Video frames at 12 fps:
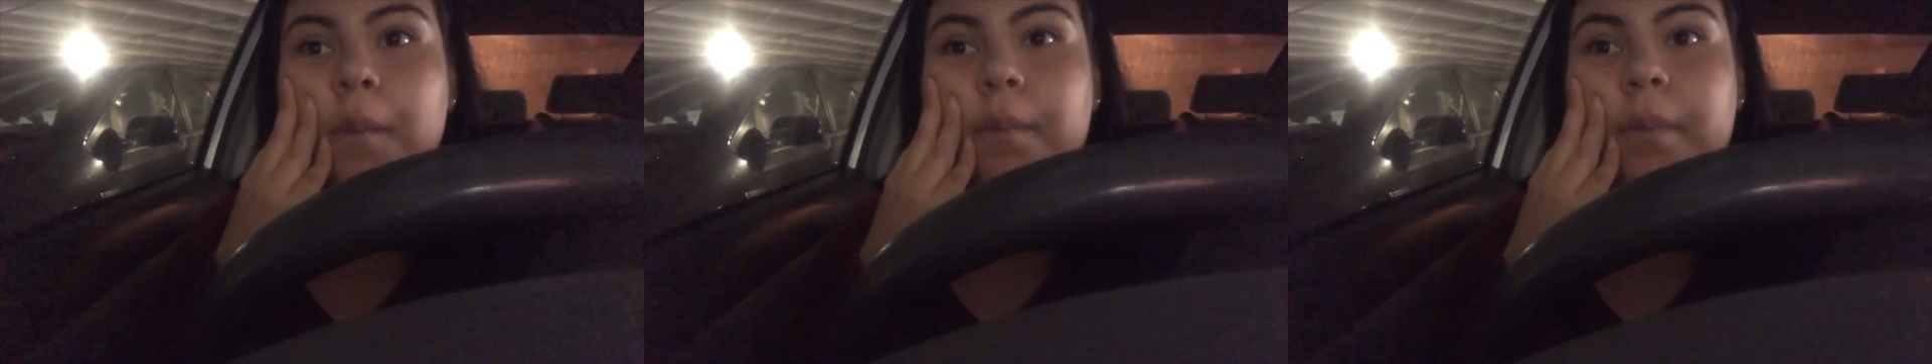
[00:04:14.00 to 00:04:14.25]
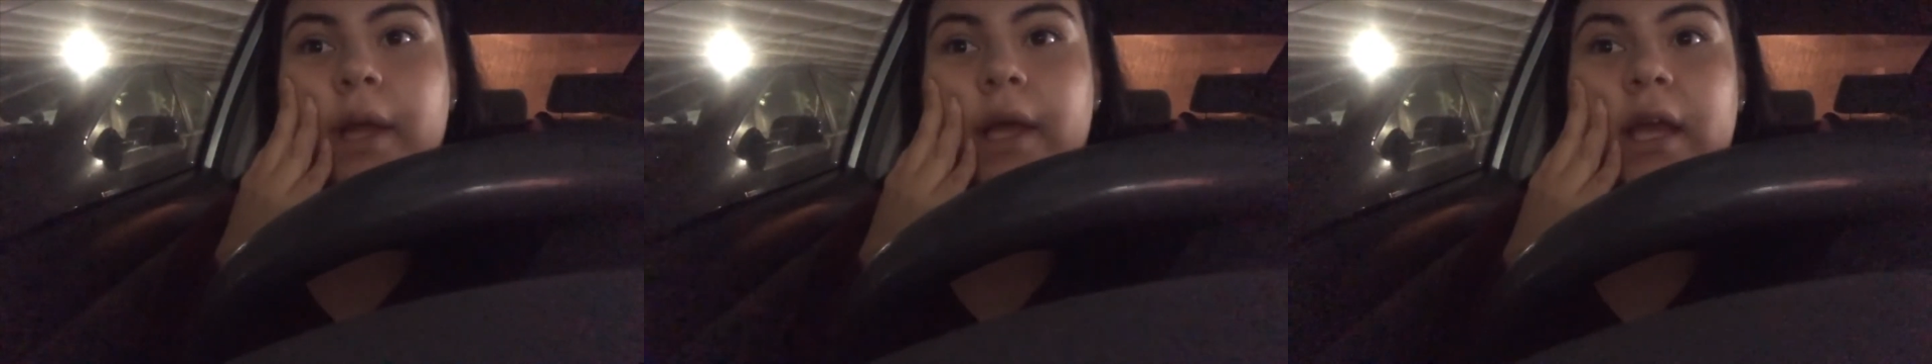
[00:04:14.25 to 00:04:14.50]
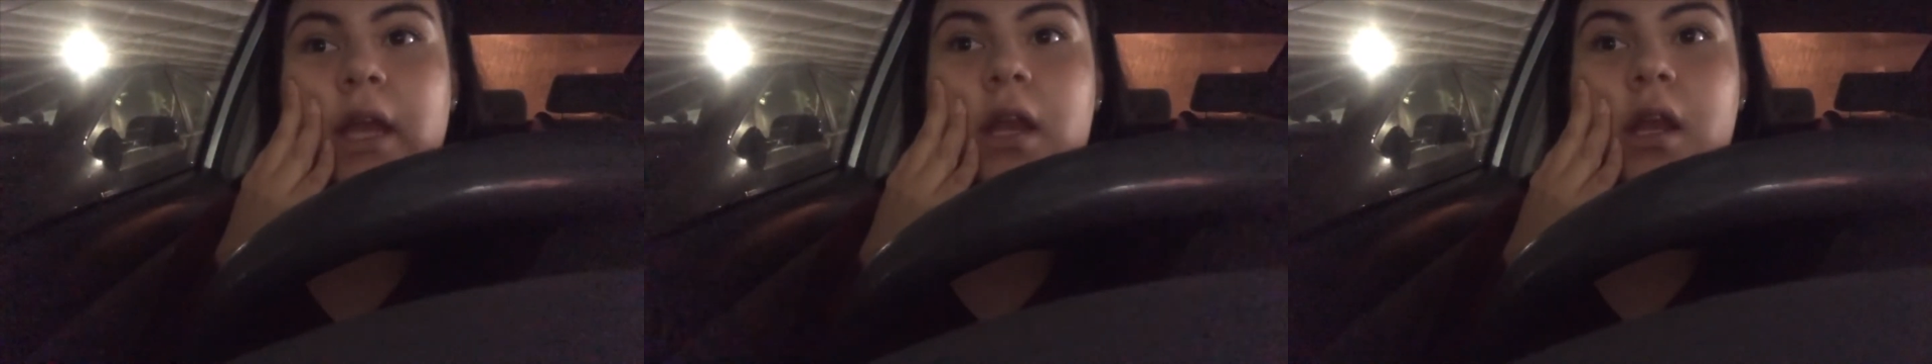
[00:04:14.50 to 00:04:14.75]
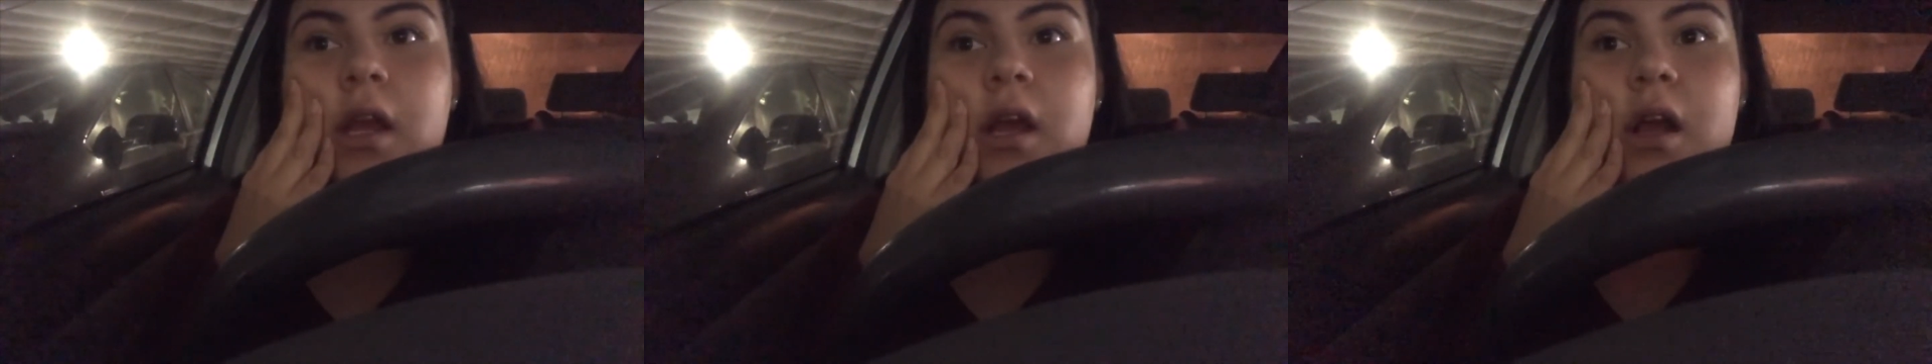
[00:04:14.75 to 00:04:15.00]
But
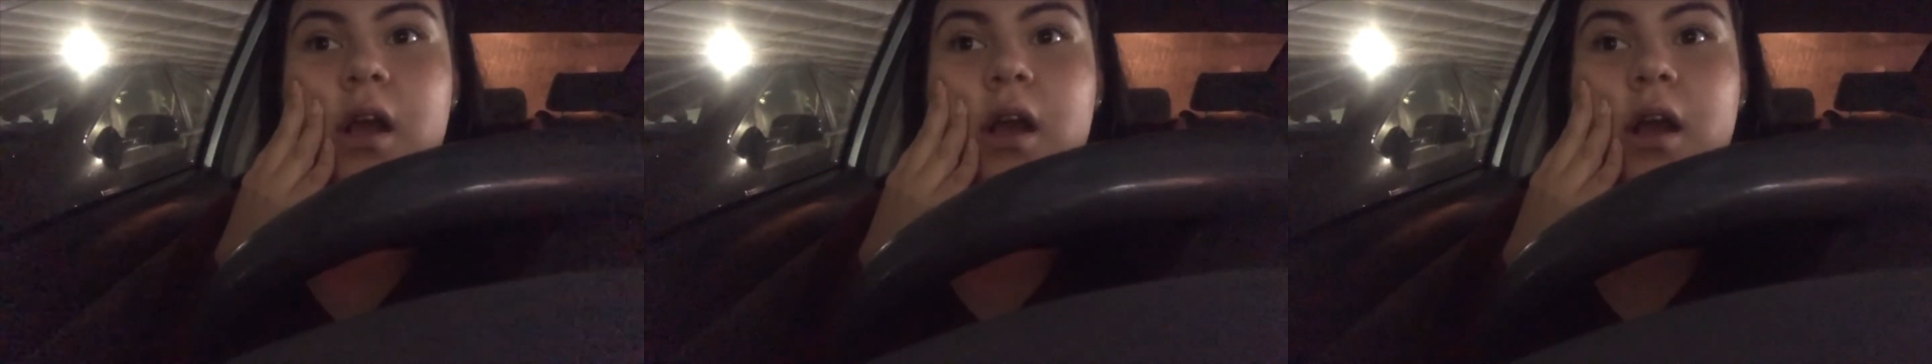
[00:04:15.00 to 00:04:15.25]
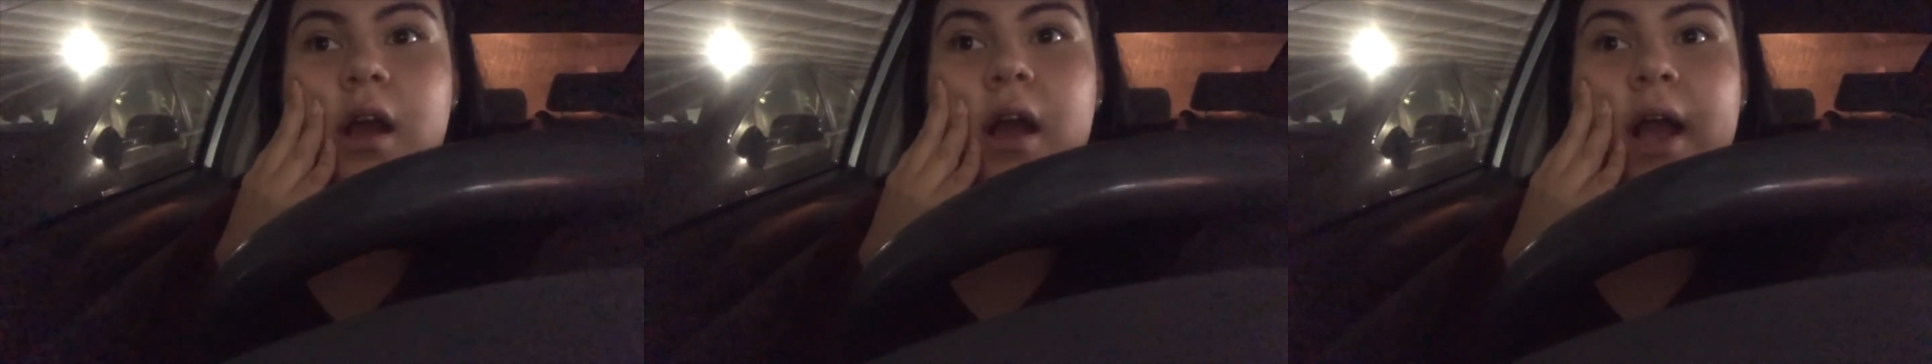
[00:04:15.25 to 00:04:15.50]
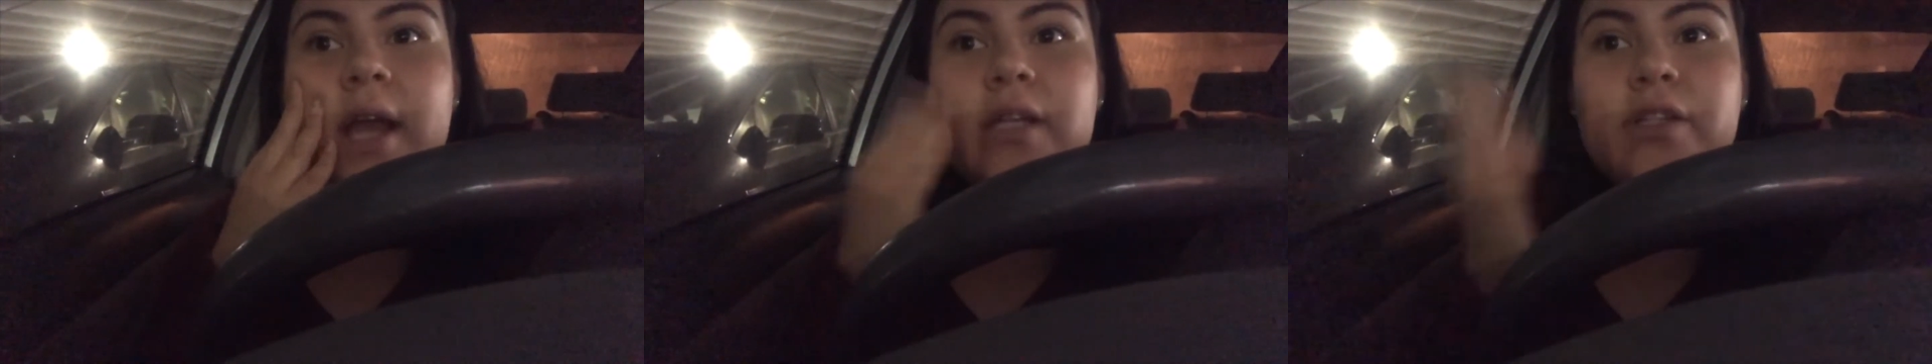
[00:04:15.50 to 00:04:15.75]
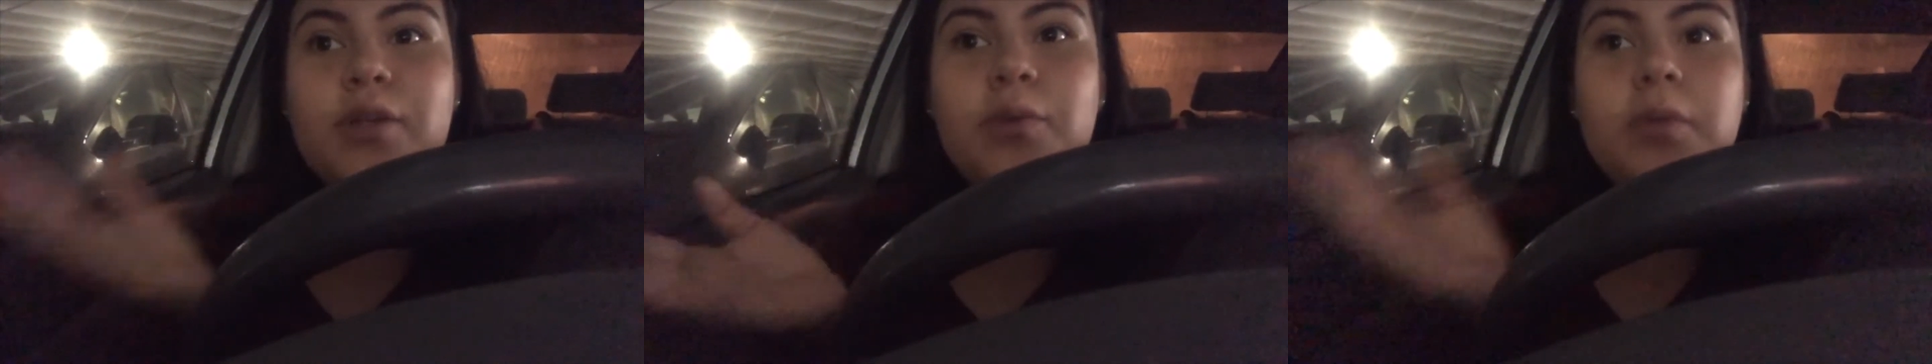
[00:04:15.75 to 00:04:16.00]

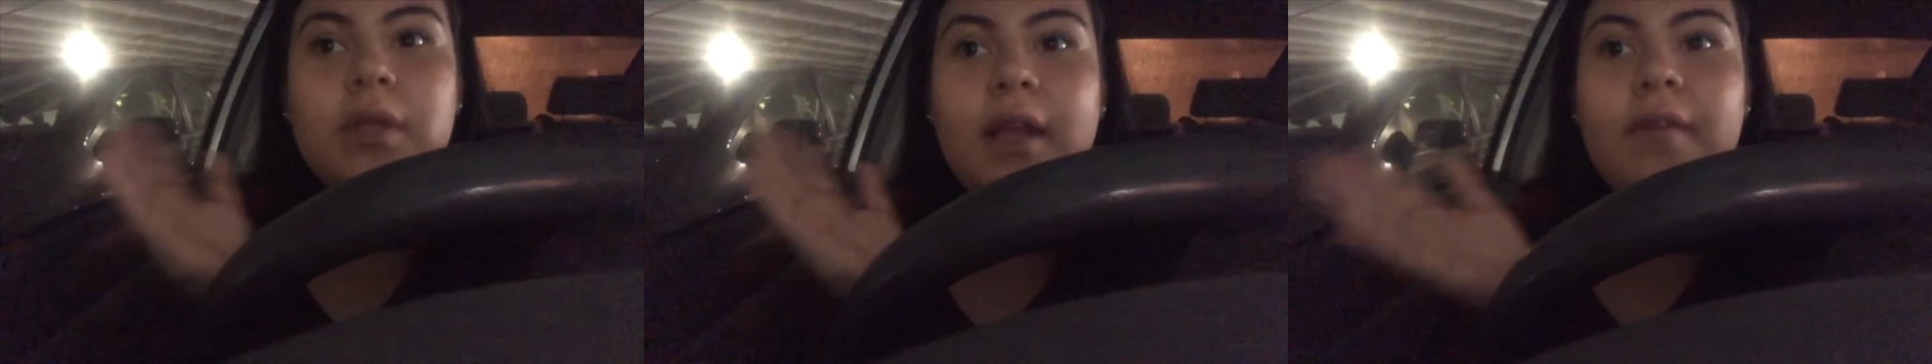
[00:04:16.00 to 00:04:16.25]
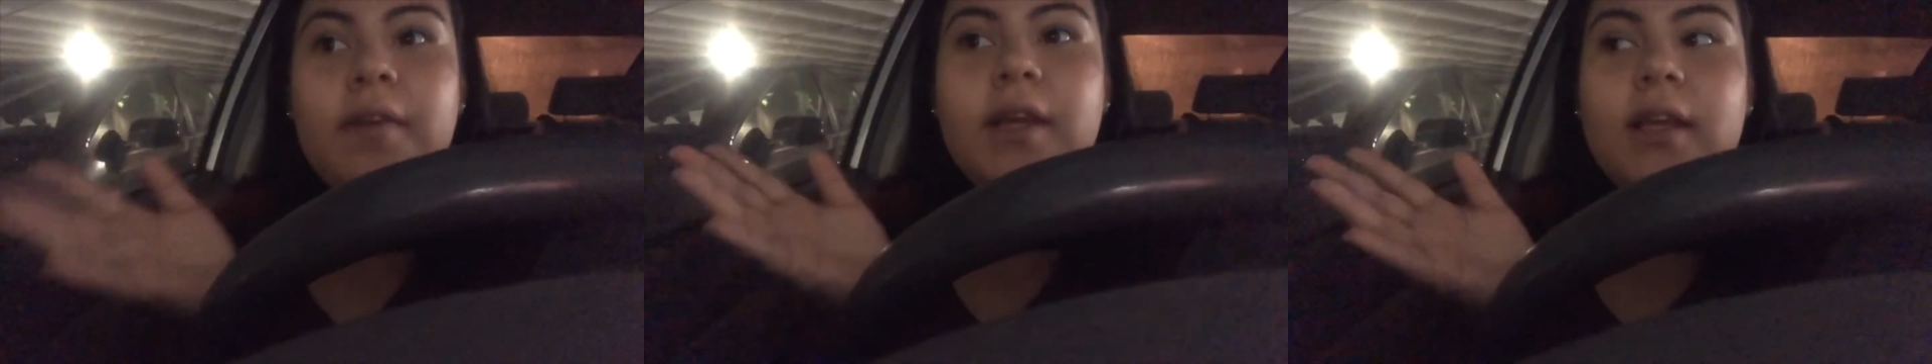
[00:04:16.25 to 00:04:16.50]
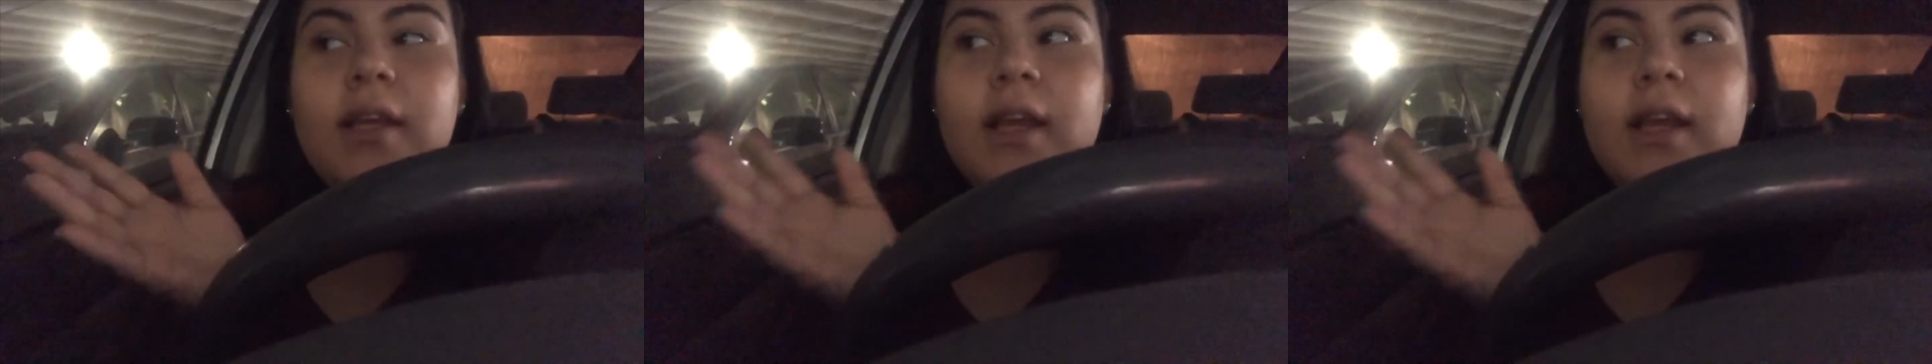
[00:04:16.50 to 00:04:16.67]
I don't love it.